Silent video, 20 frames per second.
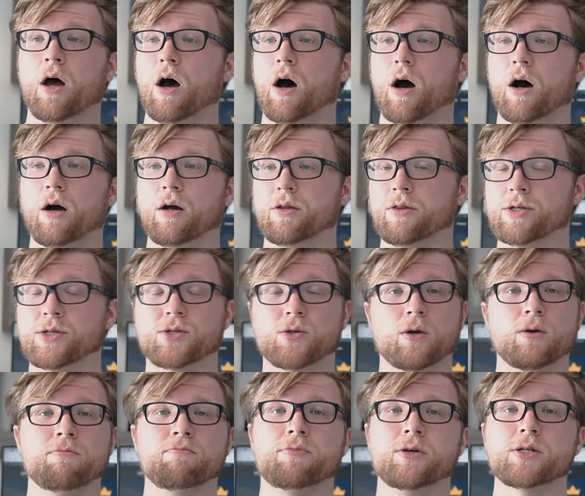the
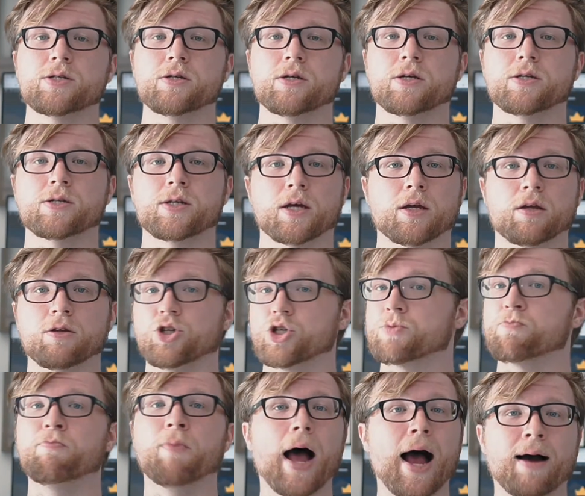certain business that can
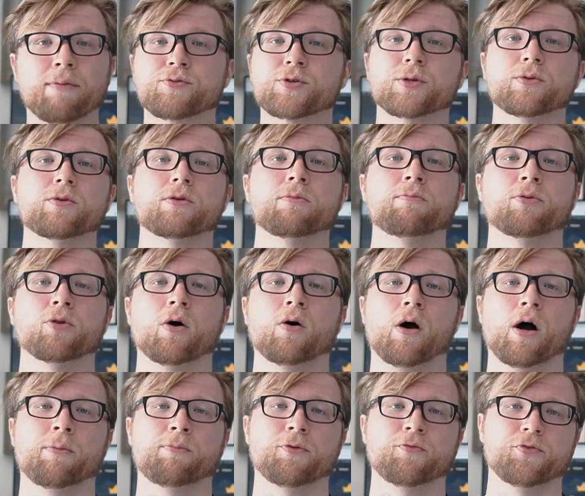just absolutely blow
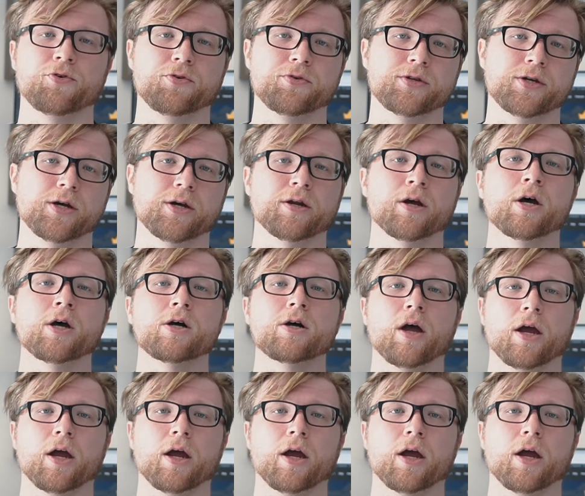up if you did.